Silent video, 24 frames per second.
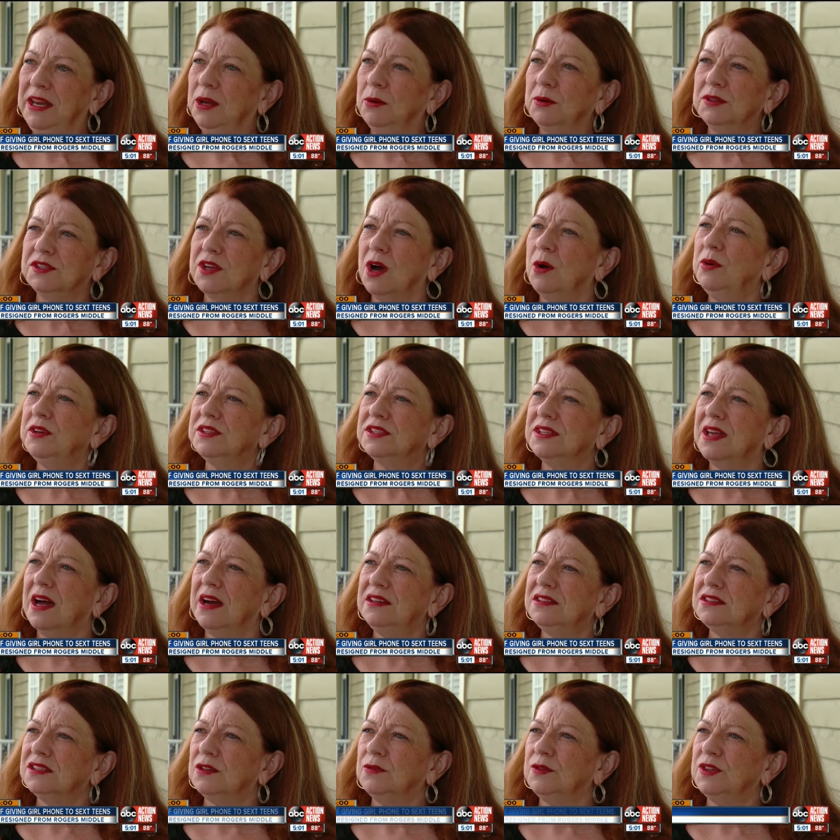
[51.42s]
He was always
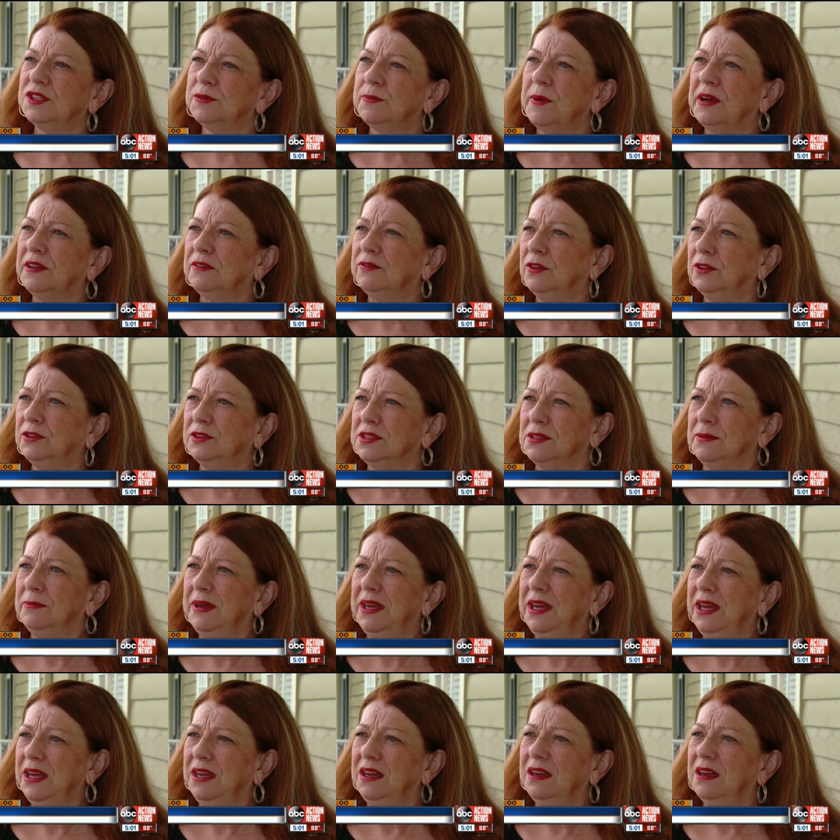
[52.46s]
nice and respectful to
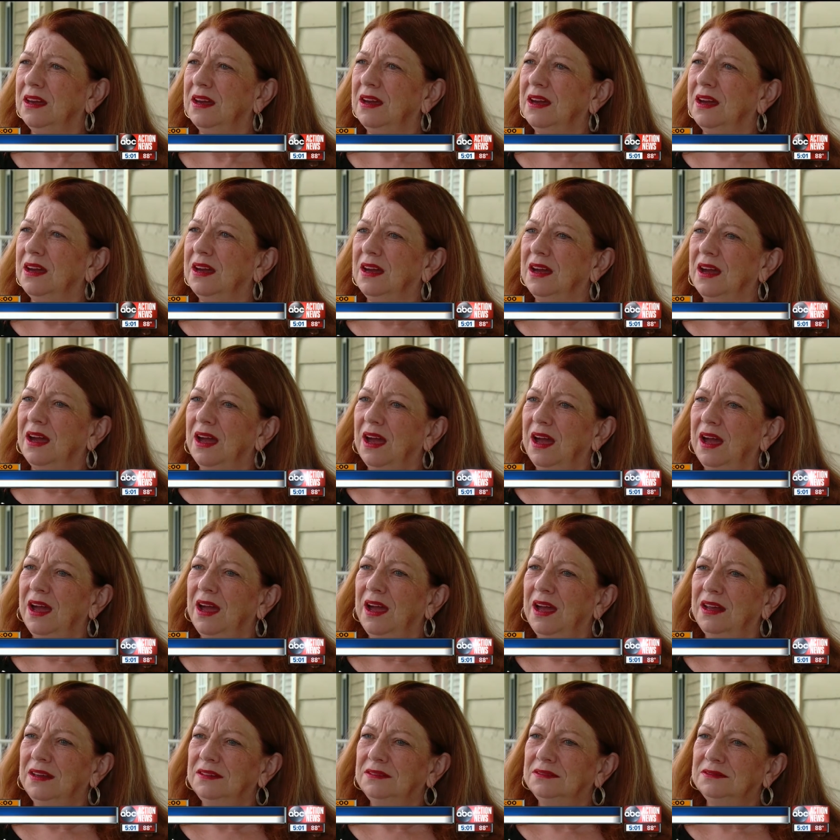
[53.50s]
me,
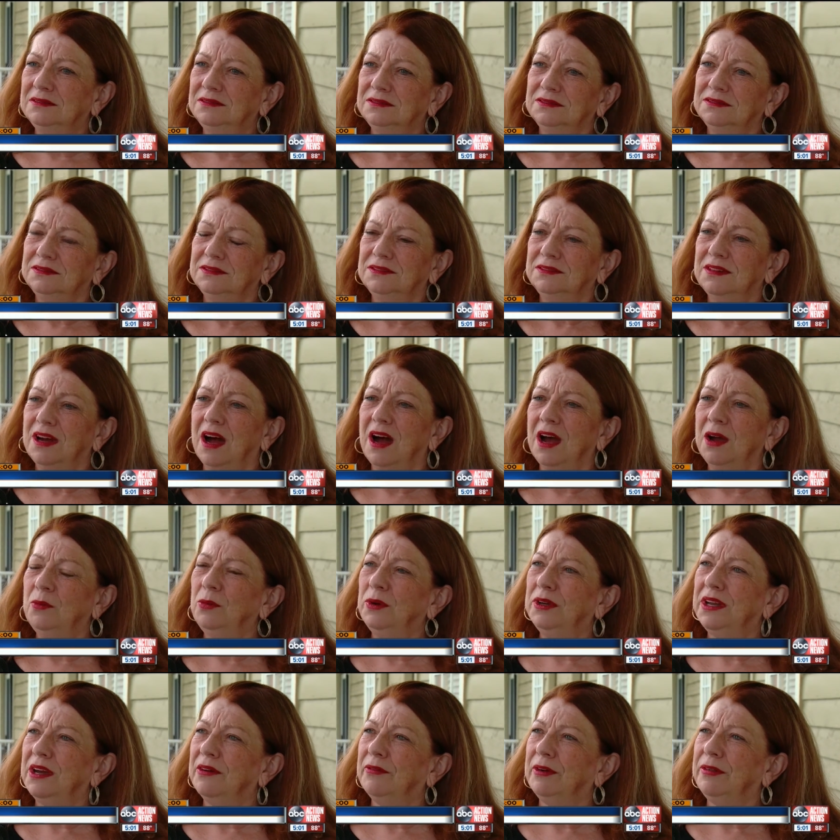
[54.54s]
and I
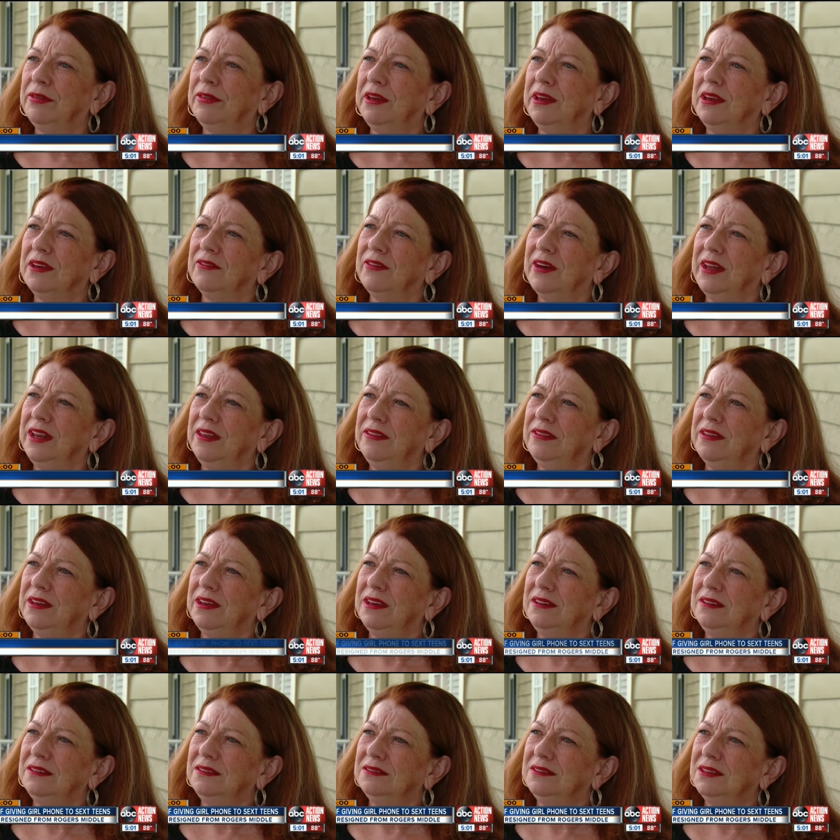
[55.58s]
would never think of
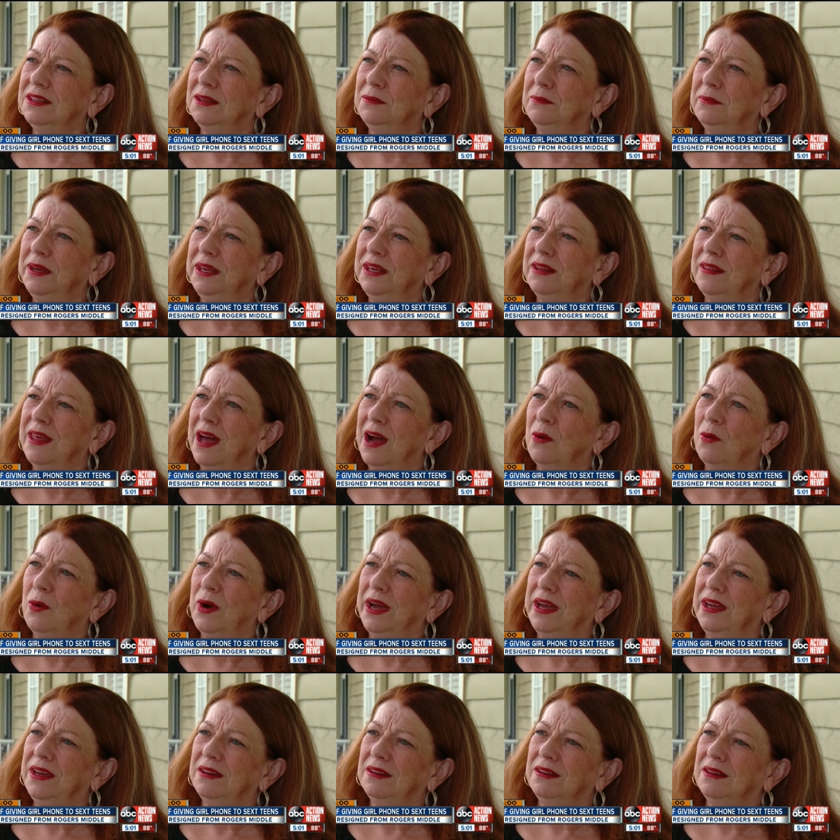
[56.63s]
anything, him being that
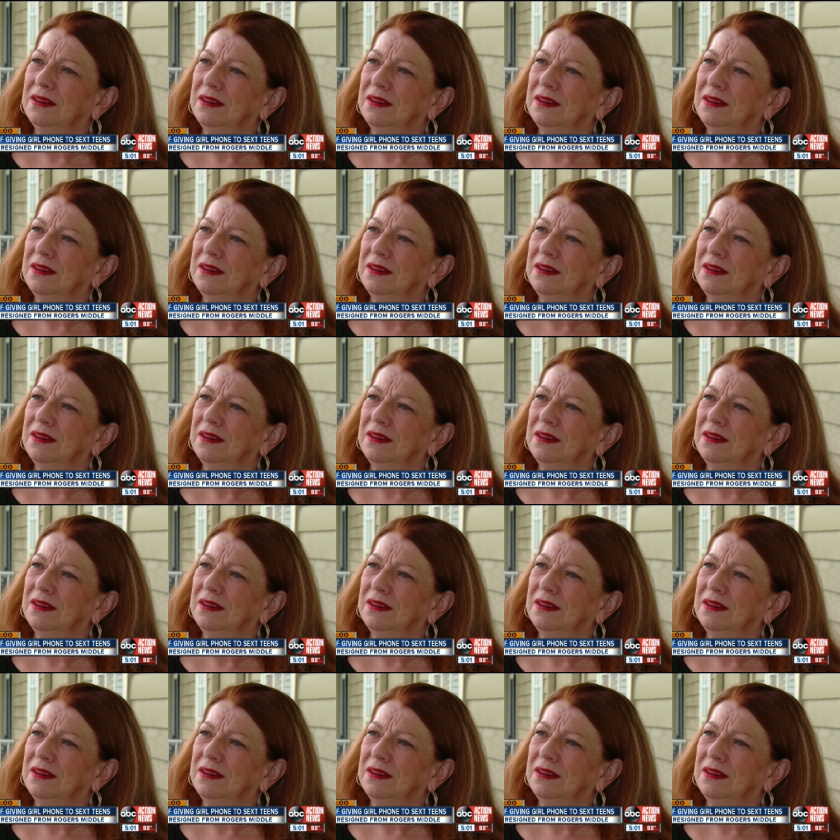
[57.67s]
way.